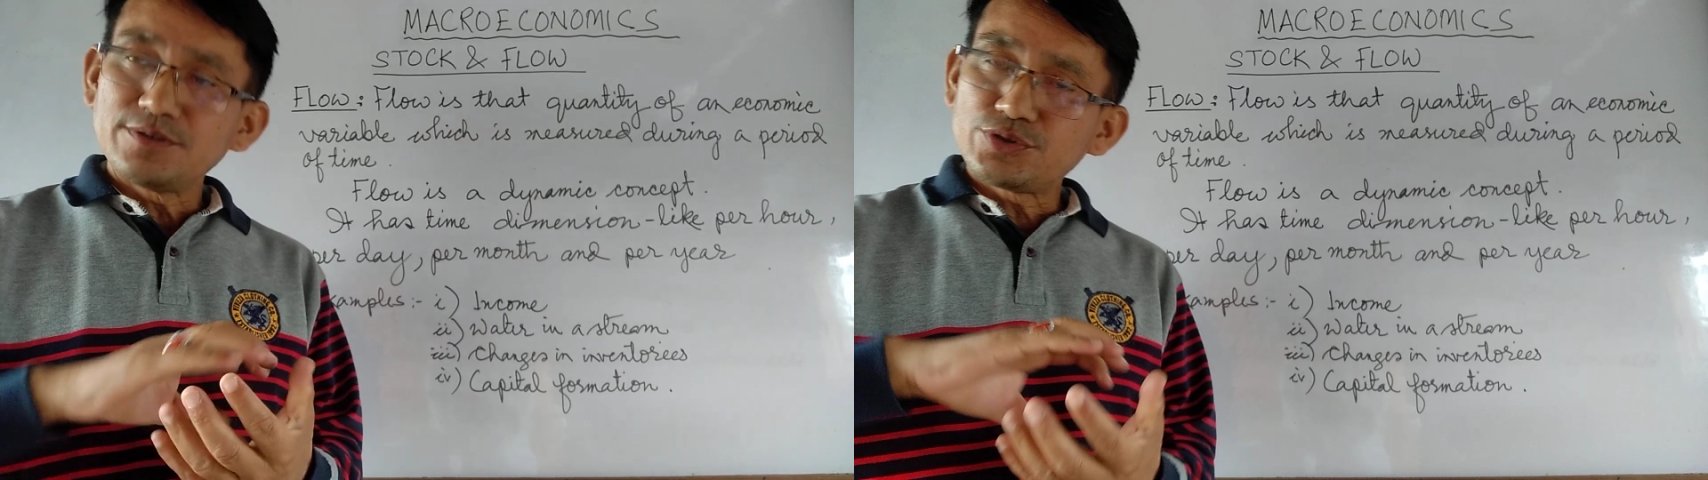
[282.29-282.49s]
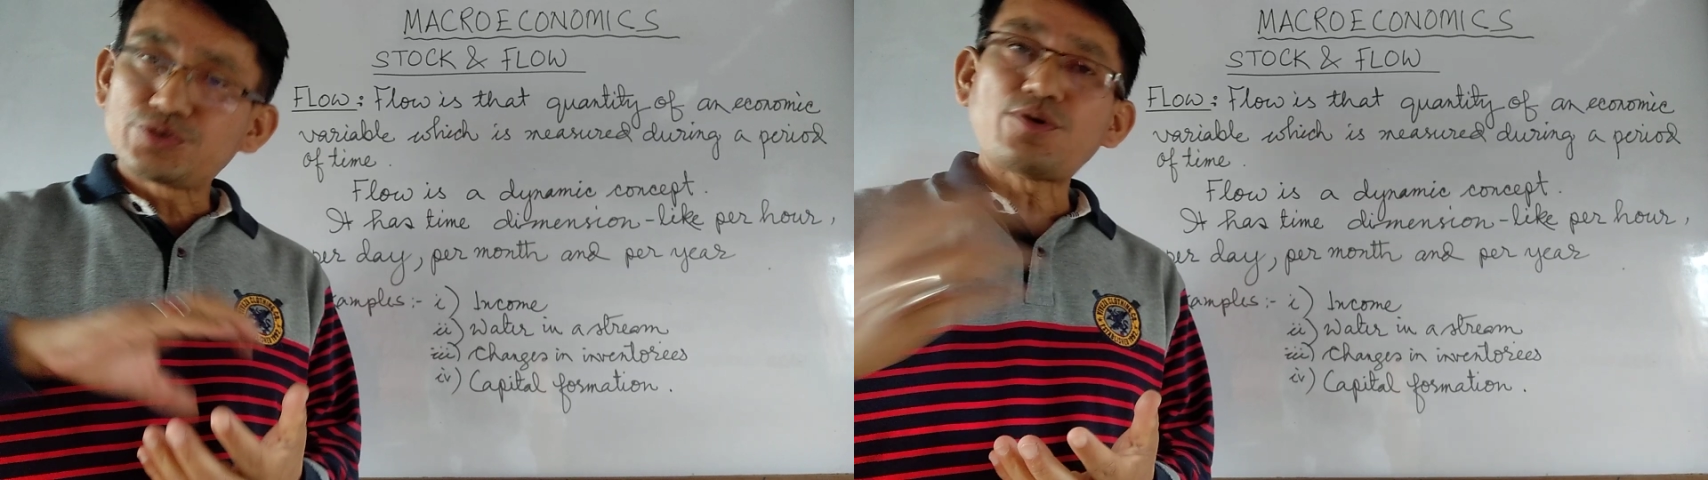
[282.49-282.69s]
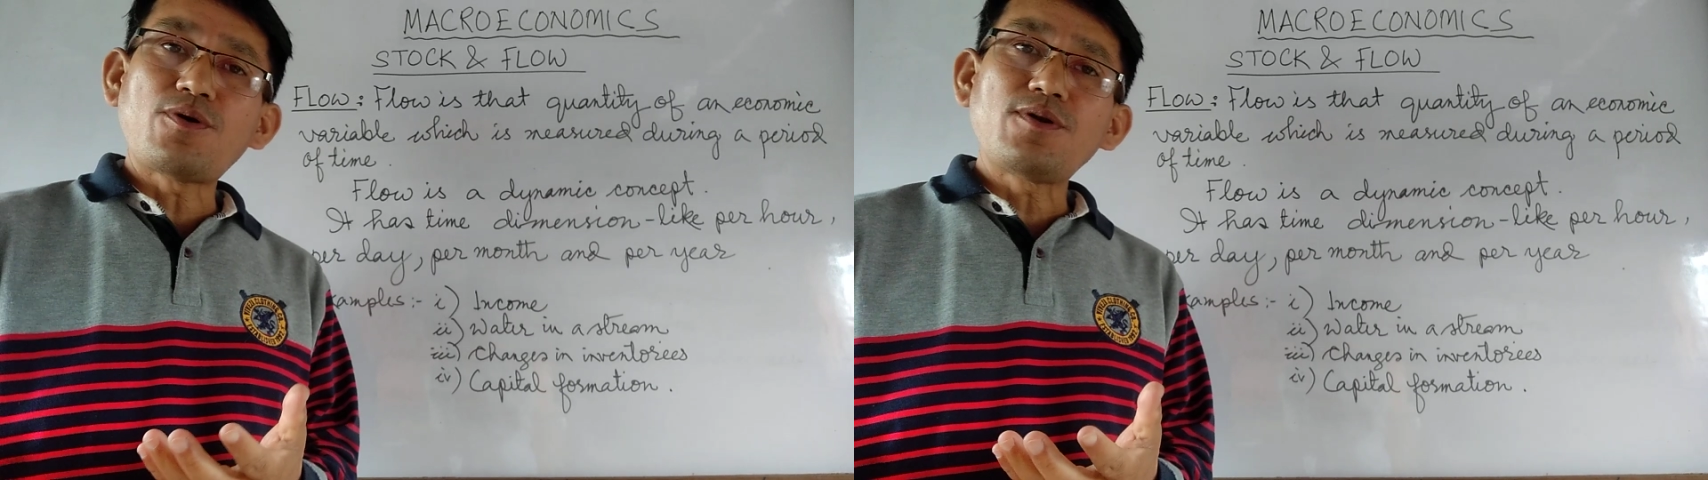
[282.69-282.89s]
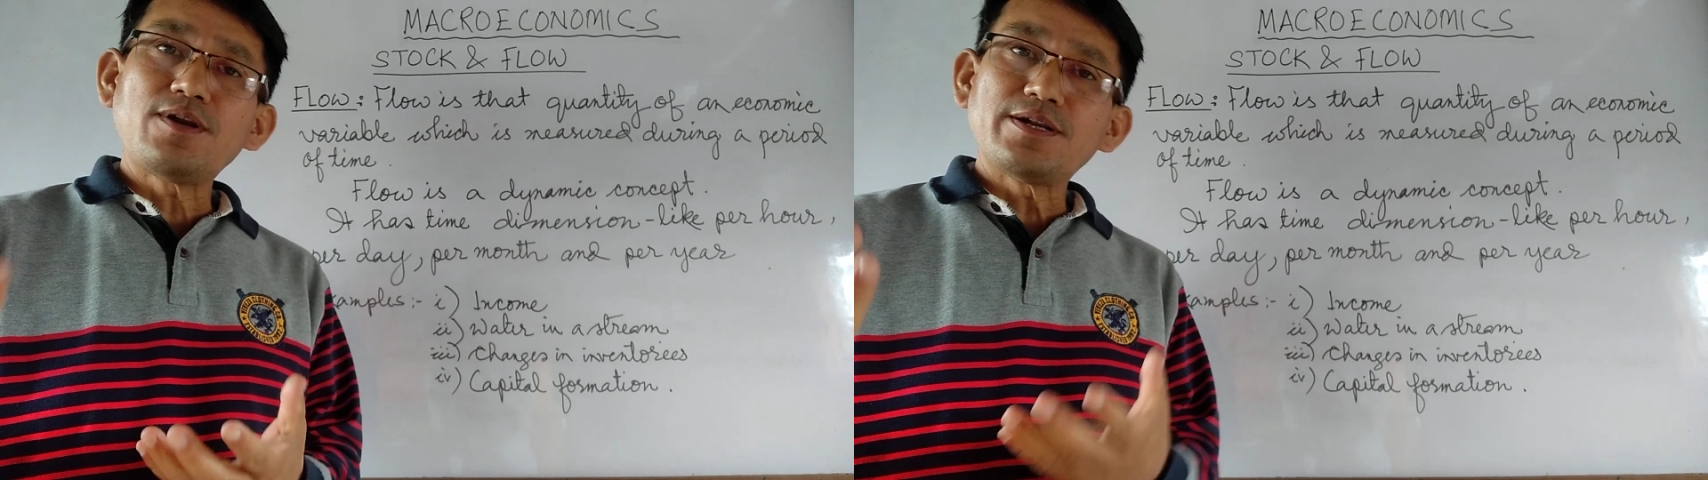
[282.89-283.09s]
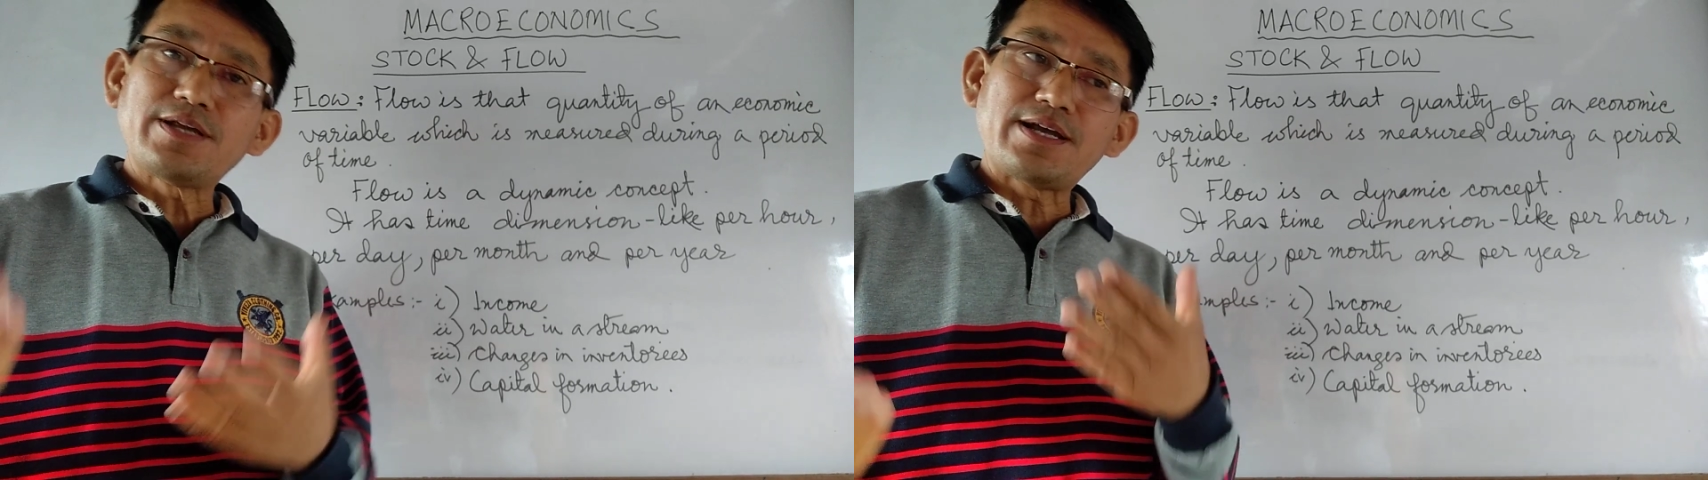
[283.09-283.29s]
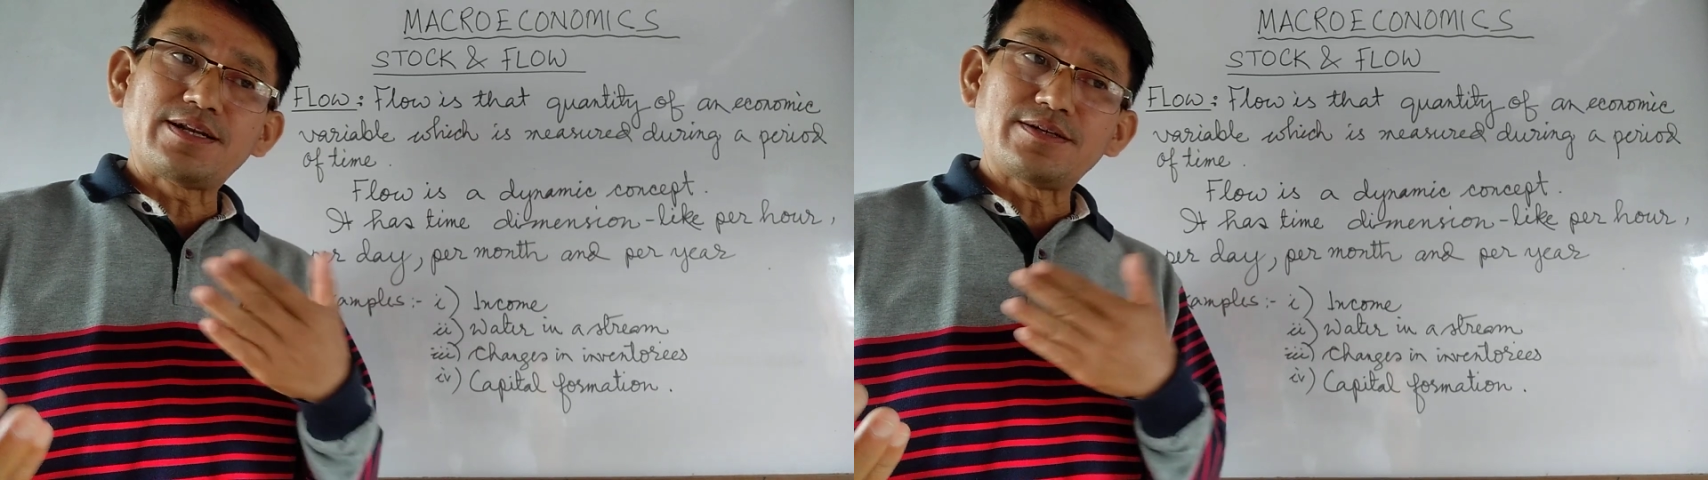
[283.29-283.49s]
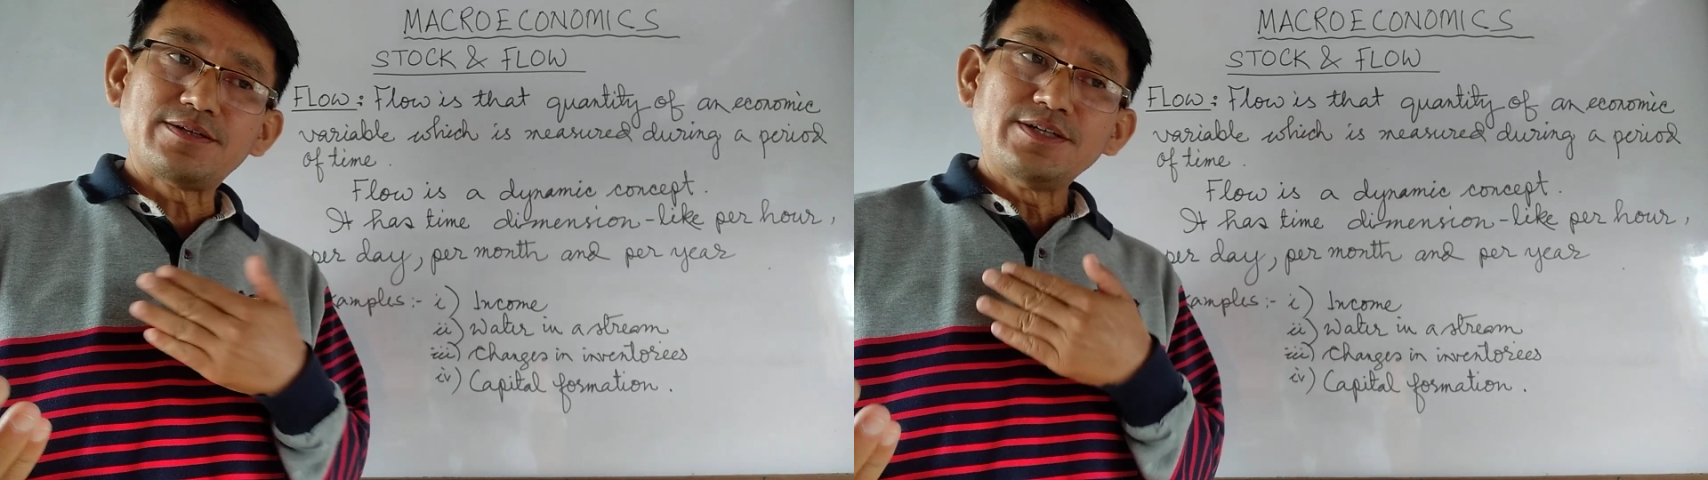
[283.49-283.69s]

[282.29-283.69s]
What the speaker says: So then